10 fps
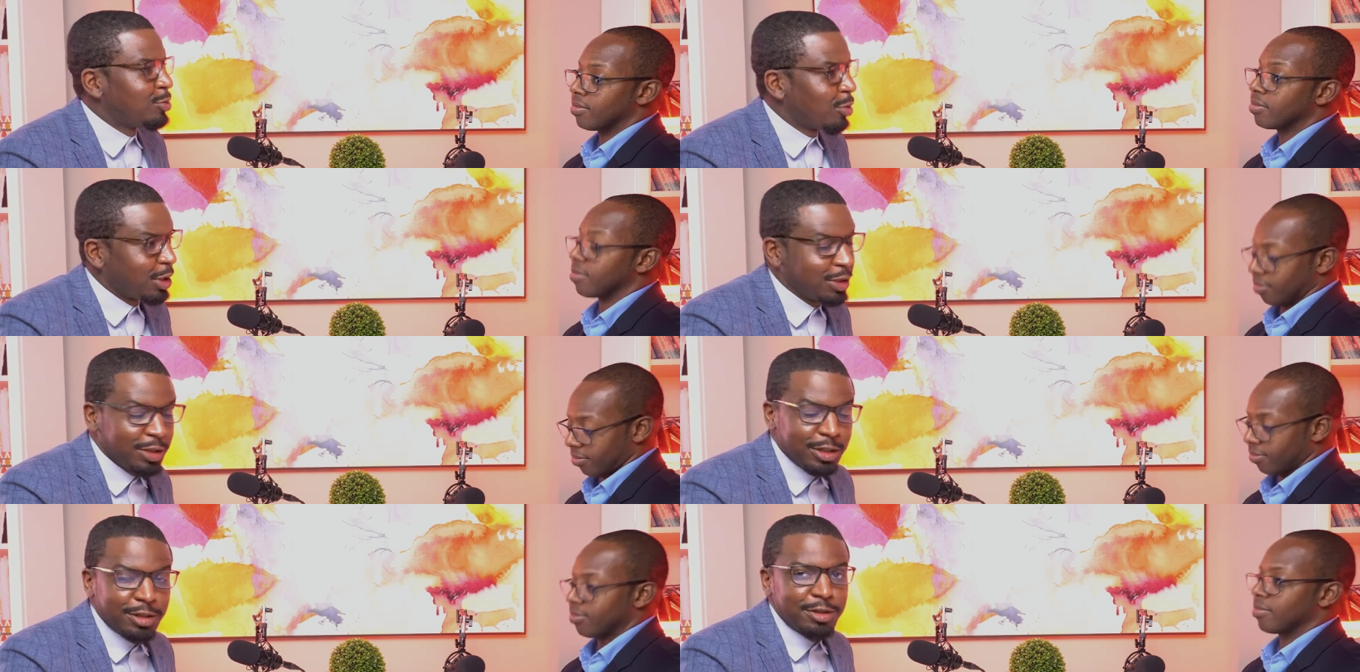Speaker 1: right
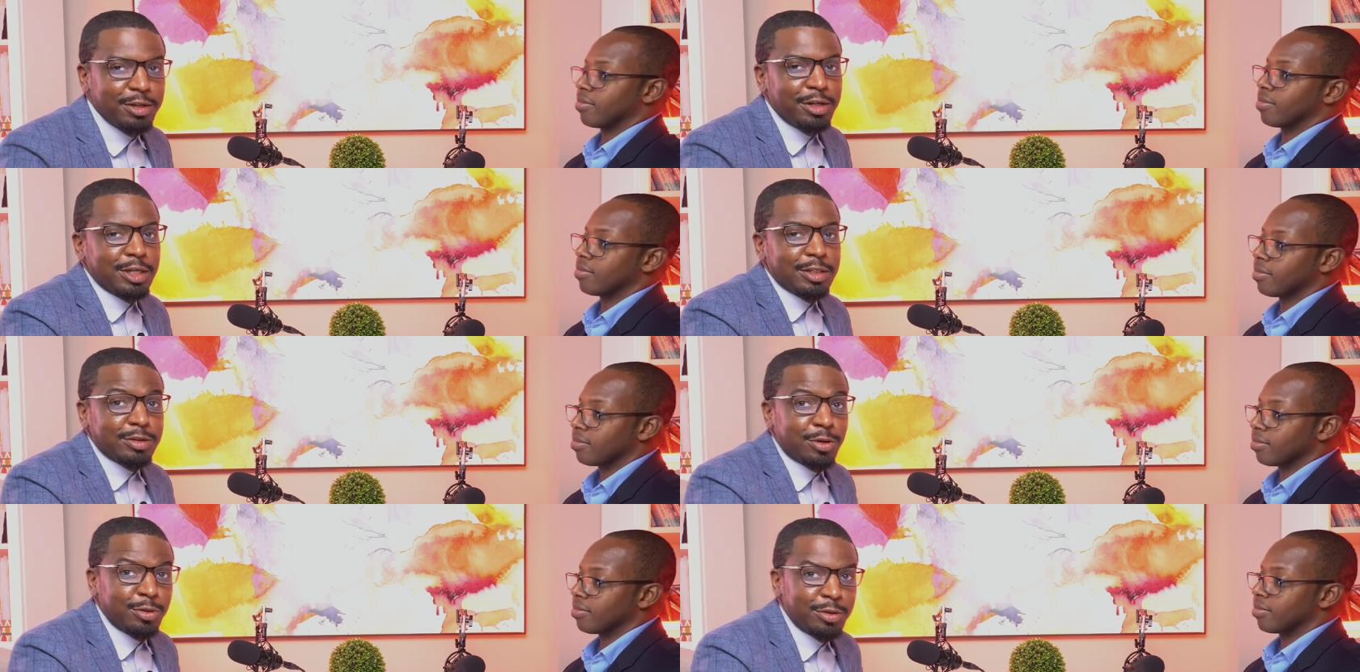there.
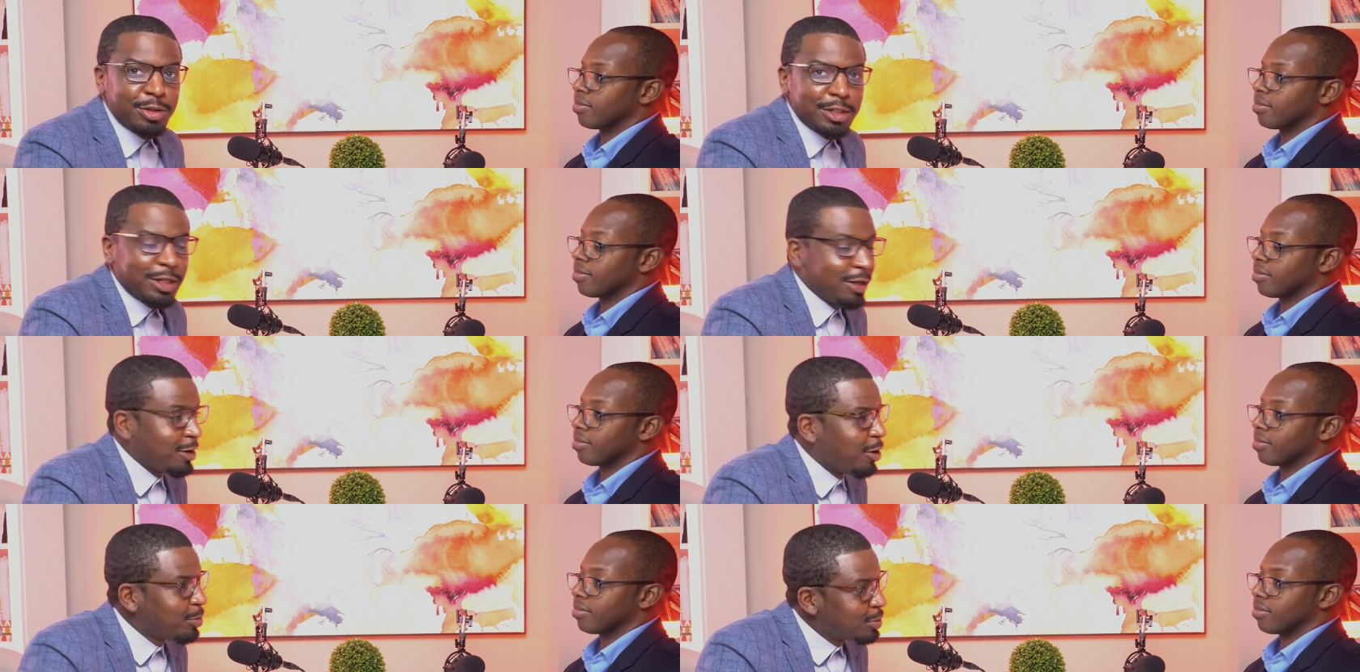So
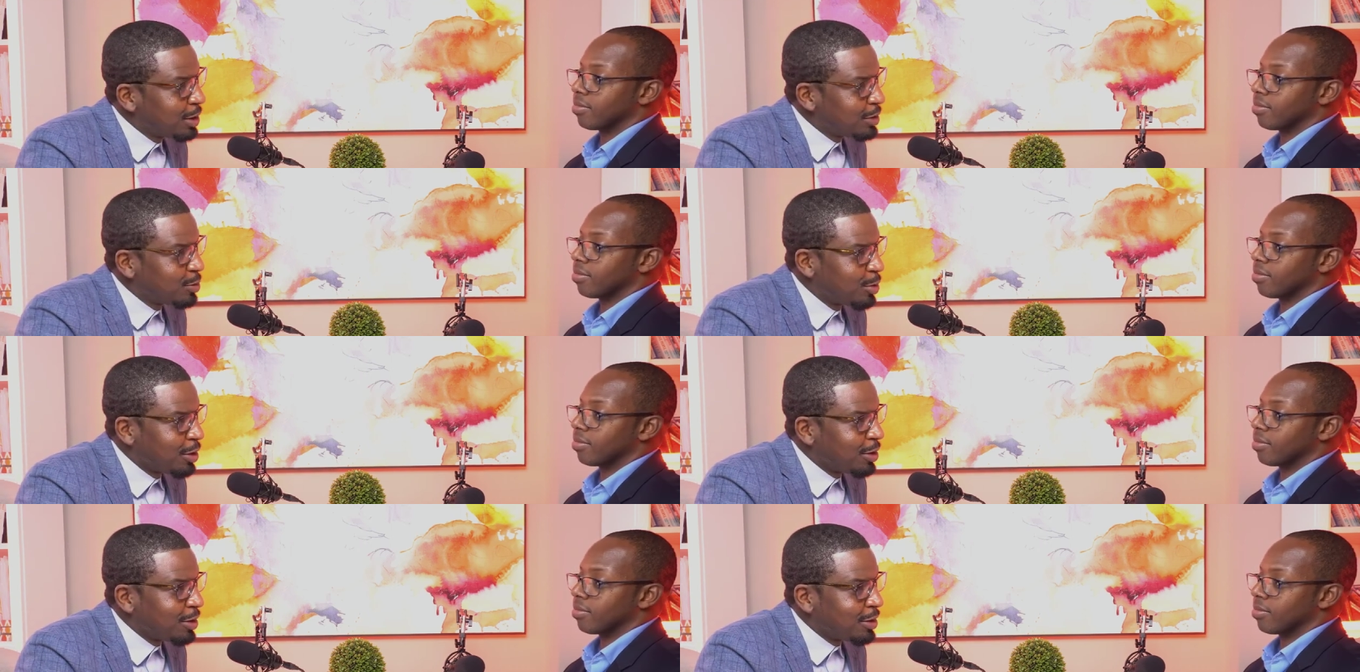hope this
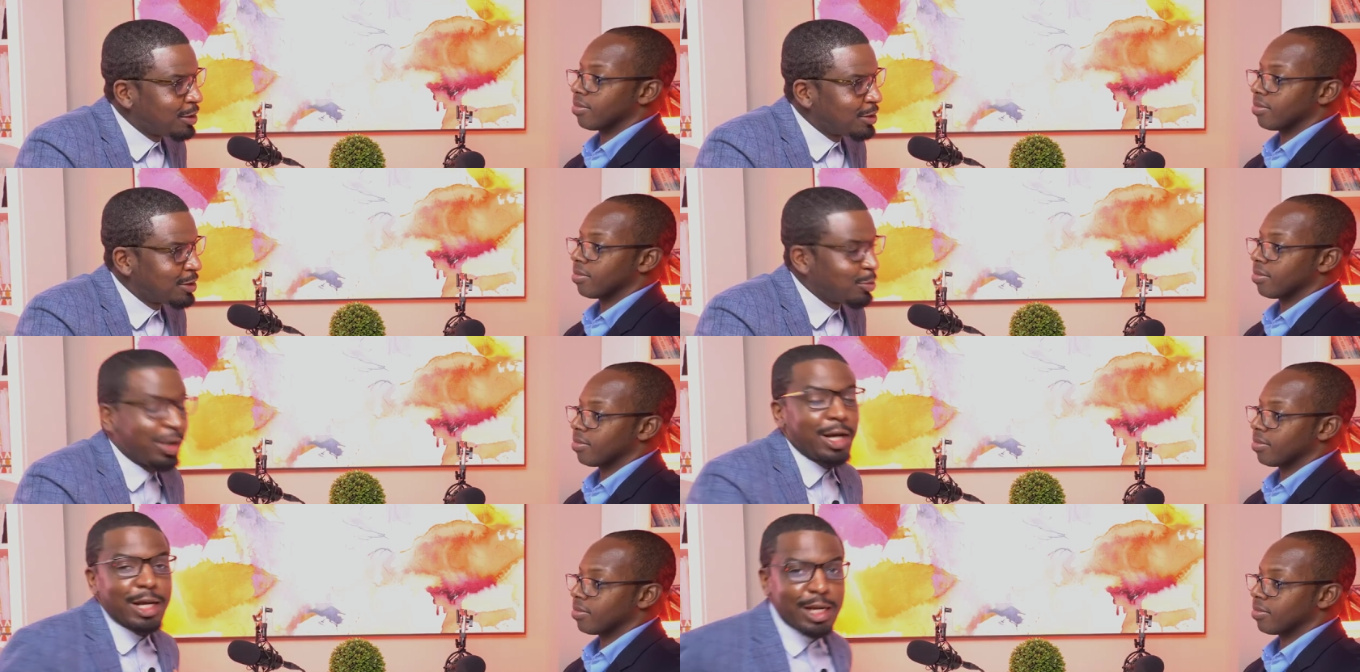was, well,
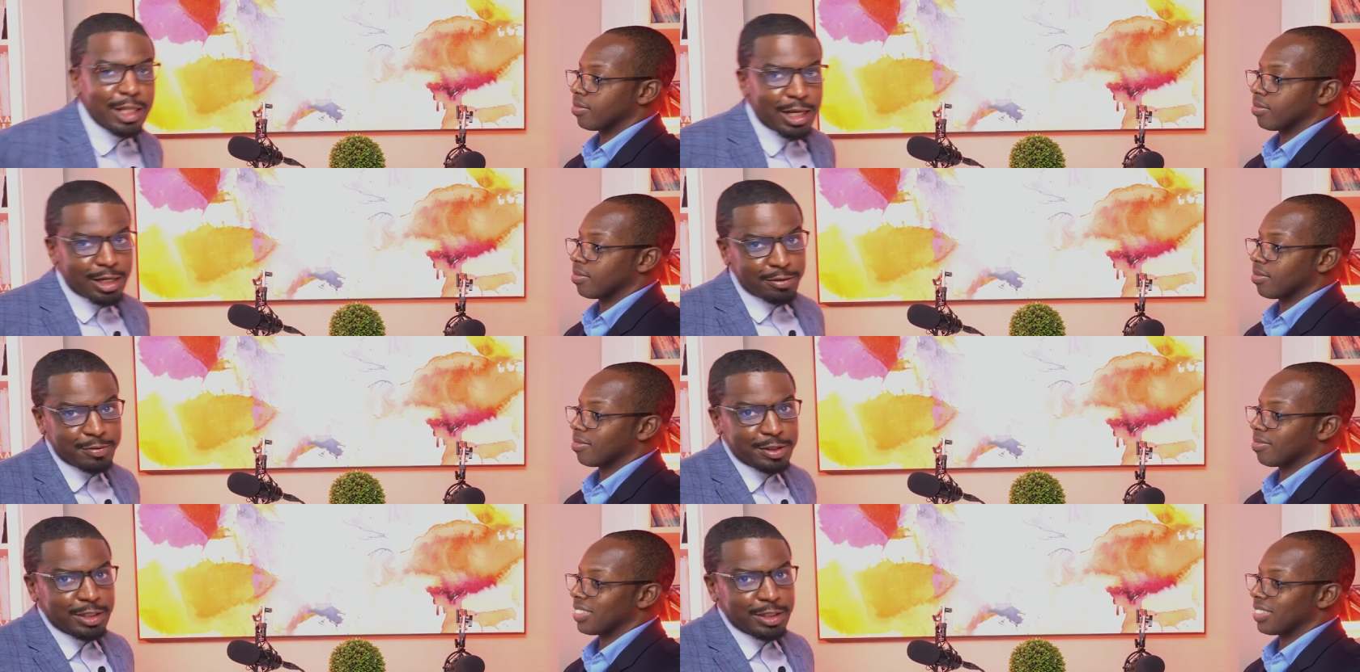I got a lot out of it.